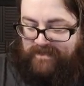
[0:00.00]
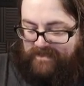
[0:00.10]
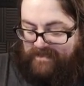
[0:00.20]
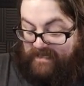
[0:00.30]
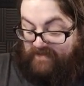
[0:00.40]

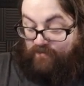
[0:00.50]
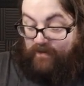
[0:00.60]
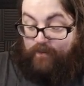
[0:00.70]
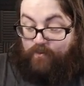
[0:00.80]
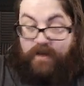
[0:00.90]
Either way,
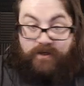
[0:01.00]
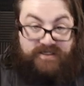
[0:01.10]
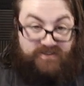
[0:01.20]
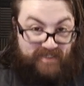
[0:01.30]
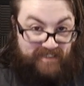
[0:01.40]
we're not going to do
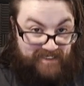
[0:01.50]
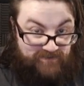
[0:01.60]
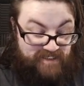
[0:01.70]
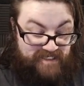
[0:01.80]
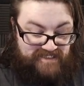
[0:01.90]
any lino
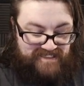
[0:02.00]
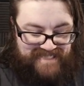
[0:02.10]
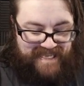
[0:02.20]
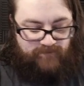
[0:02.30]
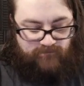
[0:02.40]
cutting
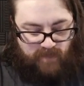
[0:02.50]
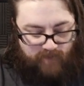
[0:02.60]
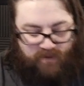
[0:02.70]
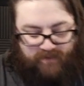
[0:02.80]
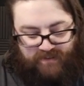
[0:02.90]
today. I'm
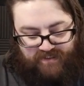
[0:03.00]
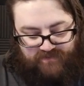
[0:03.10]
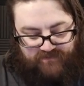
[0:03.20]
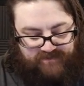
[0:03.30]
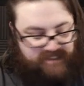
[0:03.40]
probably going to do
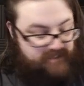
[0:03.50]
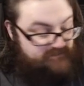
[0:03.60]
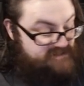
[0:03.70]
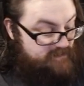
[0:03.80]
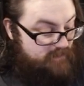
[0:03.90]
it
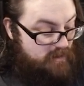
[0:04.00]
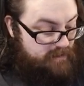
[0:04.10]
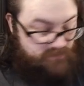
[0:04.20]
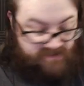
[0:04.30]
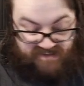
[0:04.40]
tomorrow,
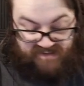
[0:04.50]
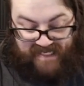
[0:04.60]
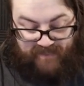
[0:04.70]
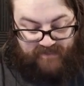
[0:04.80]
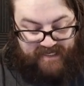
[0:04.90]
which is
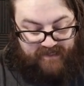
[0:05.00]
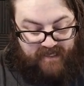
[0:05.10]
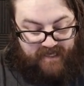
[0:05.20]
Saturday.